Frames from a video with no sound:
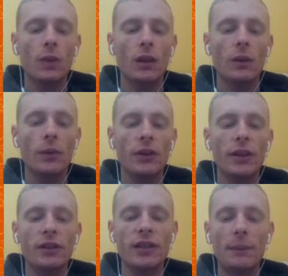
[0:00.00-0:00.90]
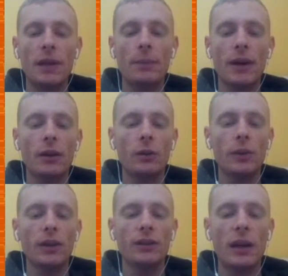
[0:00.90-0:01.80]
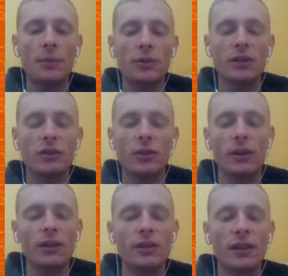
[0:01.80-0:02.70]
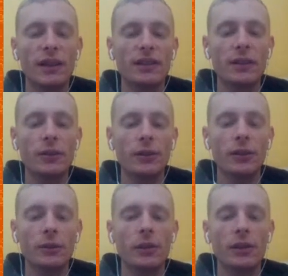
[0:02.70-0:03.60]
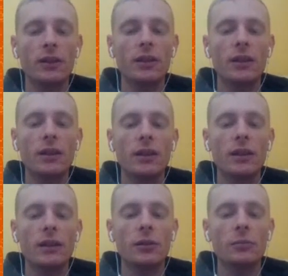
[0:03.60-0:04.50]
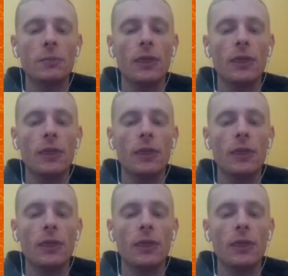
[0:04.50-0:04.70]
We're gonna skip that battle with top screen storage, like I said earlier, um,